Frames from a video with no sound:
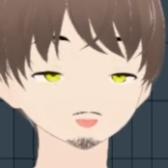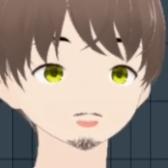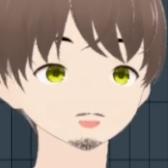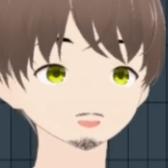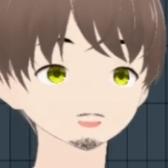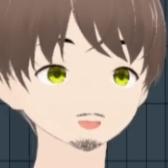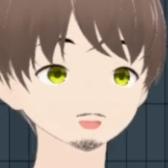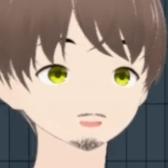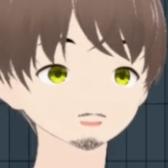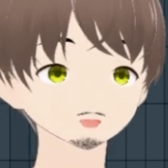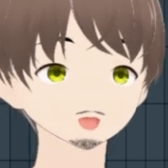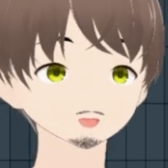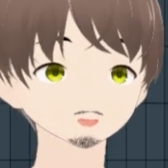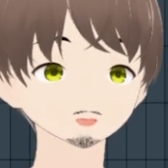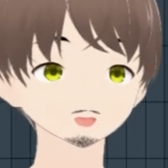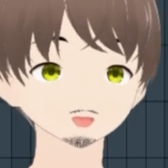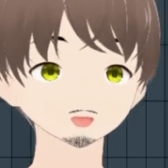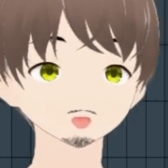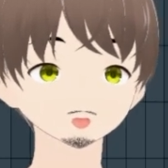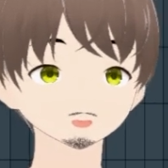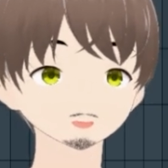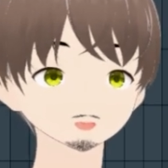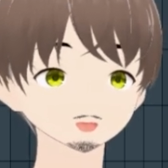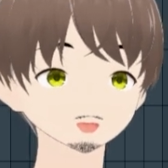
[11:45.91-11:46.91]
of the
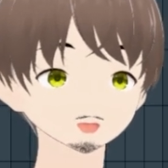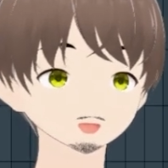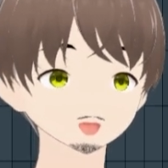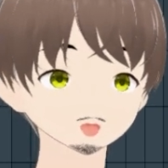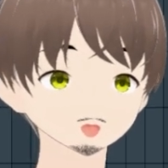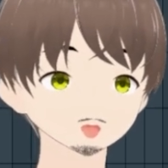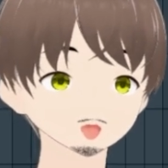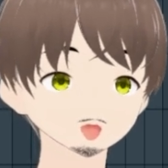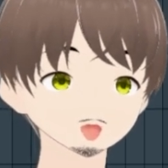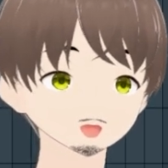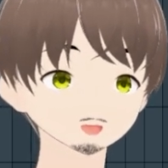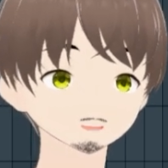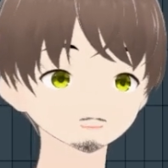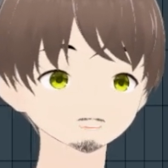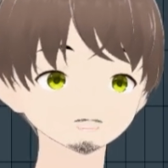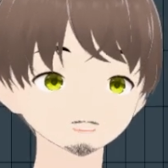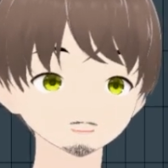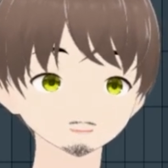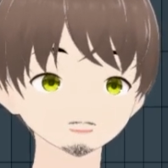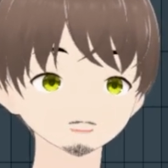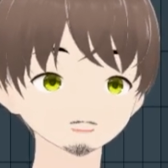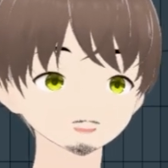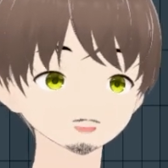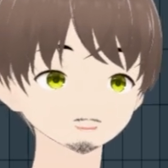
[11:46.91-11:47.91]
recording, the mic
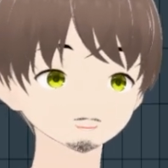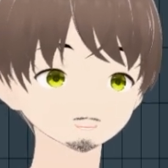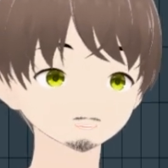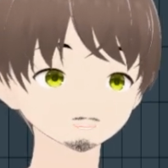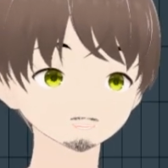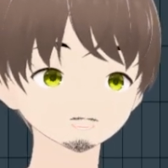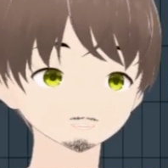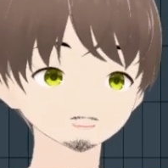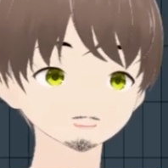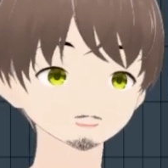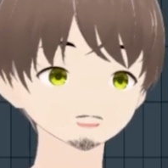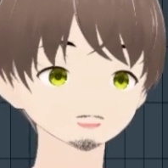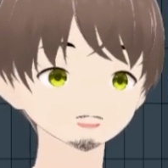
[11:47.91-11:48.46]
channel and